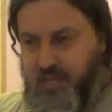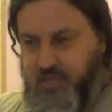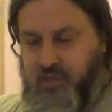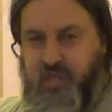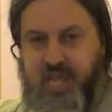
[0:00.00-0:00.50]

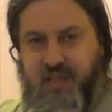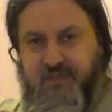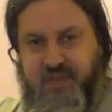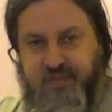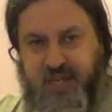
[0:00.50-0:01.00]
so you'll
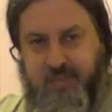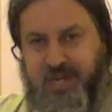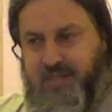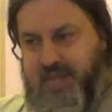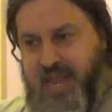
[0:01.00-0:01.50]
have 15
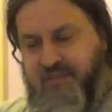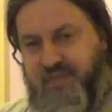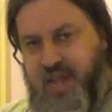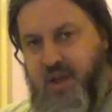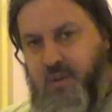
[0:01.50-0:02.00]
minutes,
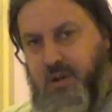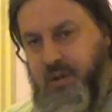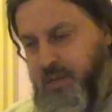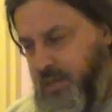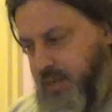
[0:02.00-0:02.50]
half hour,
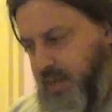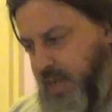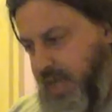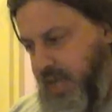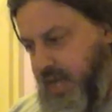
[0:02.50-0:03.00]

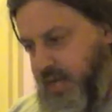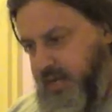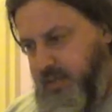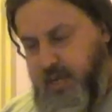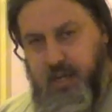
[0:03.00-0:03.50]

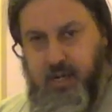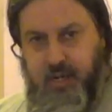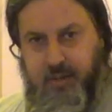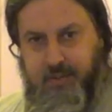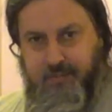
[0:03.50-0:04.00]
and
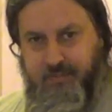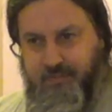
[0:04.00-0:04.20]
um,